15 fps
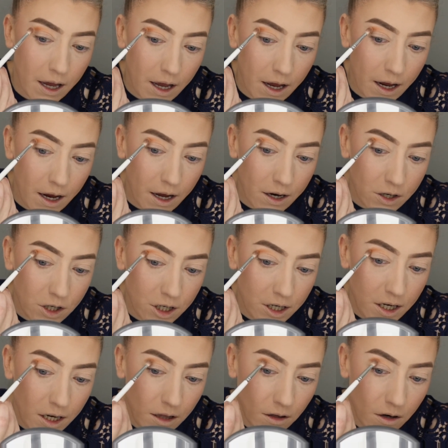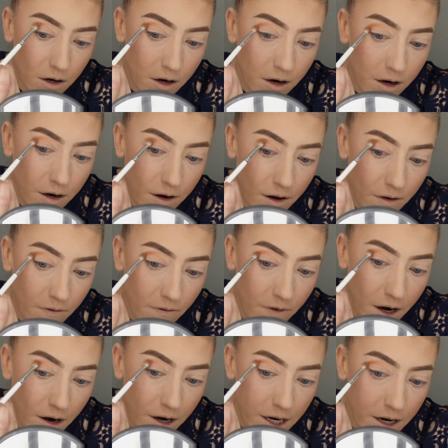And she learned
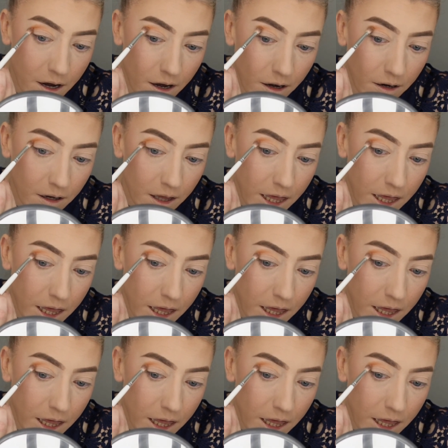very young